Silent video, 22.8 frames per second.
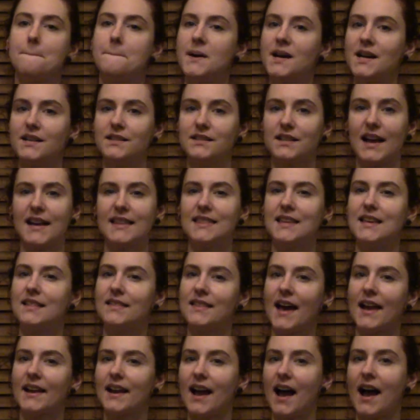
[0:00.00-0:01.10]
but I think
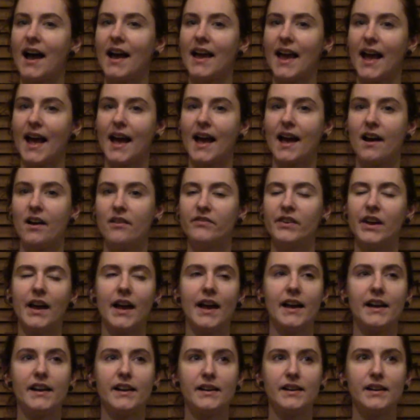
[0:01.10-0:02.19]
that I have
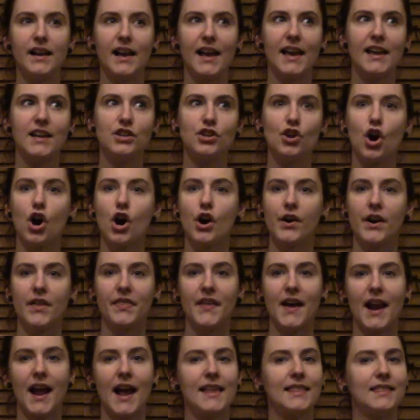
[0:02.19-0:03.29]
a yarn
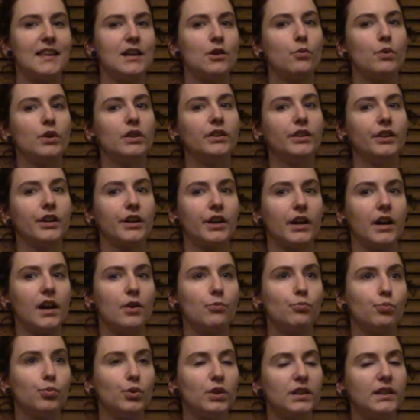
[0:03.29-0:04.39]
that I think would look
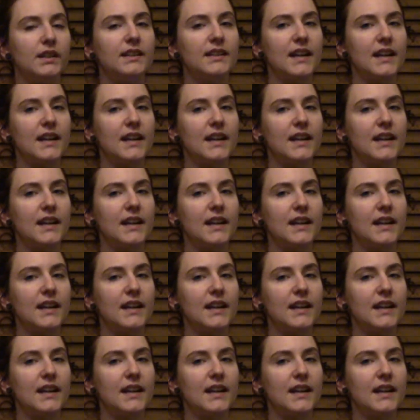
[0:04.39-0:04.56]
really